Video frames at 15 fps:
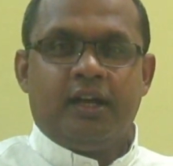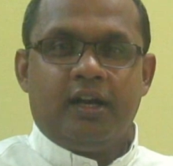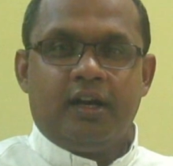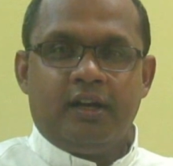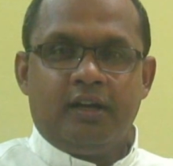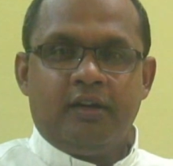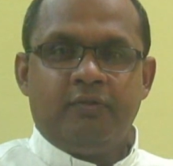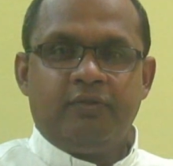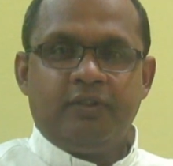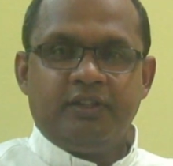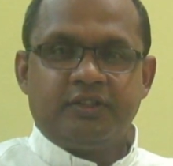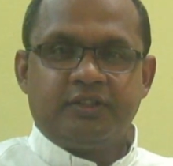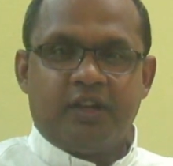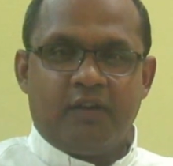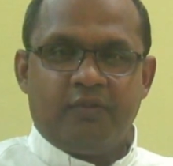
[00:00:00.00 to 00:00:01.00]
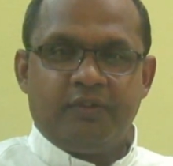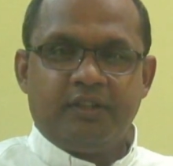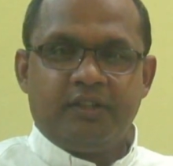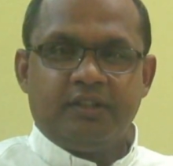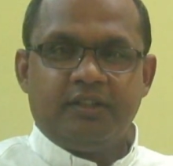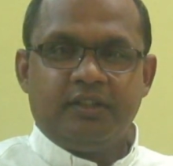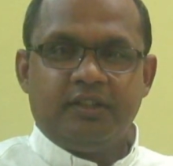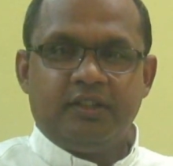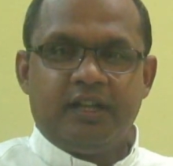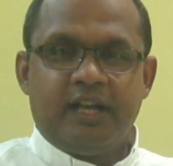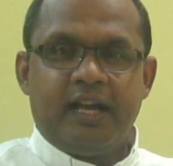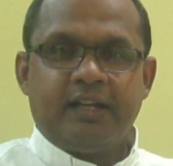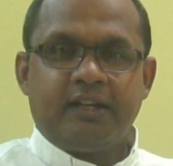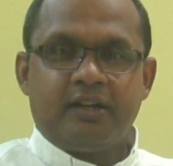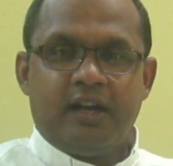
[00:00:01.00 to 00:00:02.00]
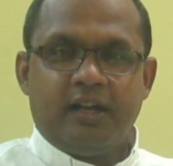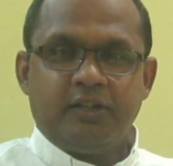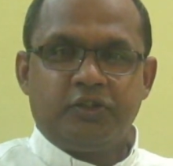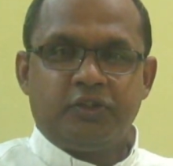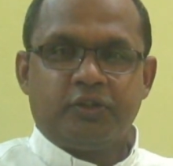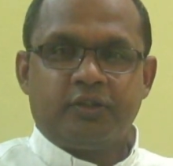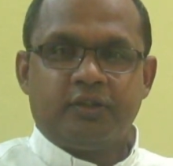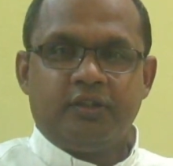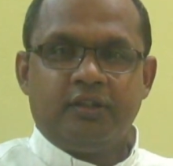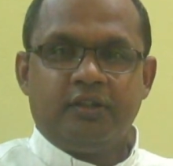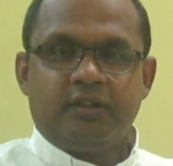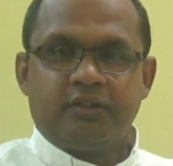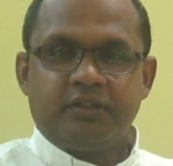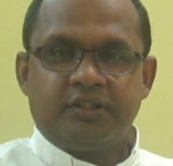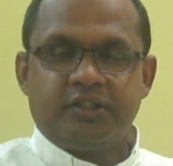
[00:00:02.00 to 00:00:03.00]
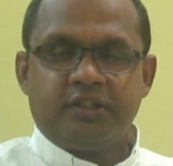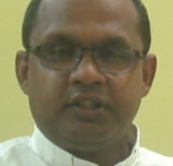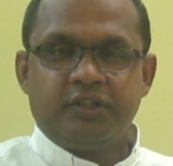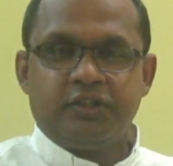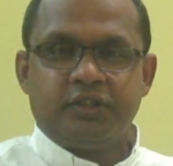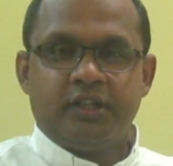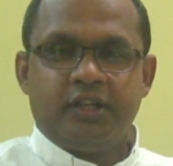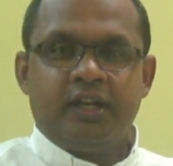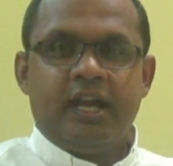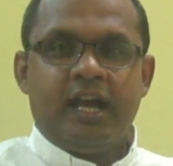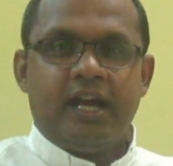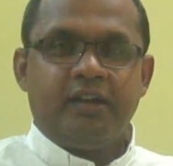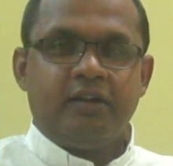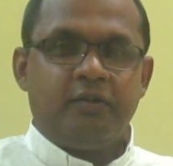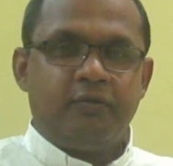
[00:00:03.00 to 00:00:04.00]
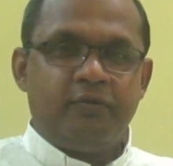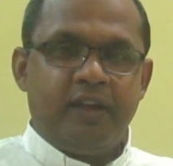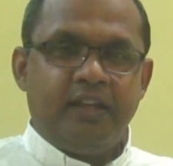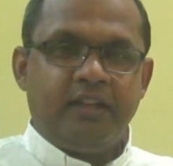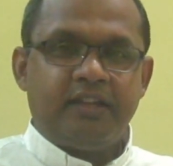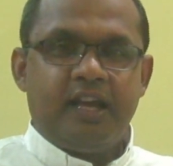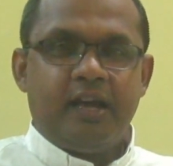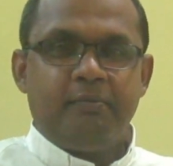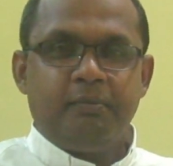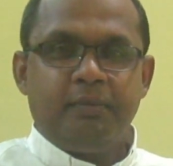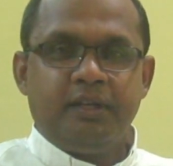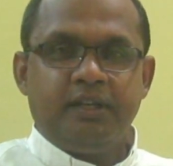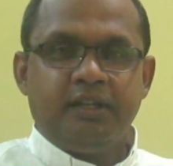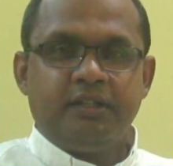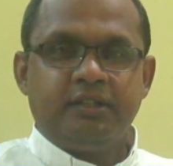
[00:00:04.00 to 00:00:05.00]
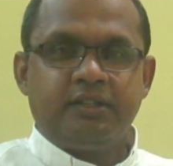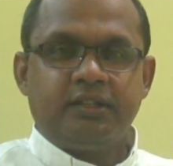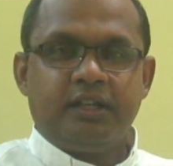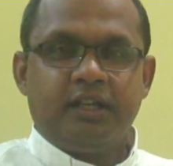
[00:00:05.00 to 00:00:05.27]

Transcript: a philosophical and cultural research and a faith ambient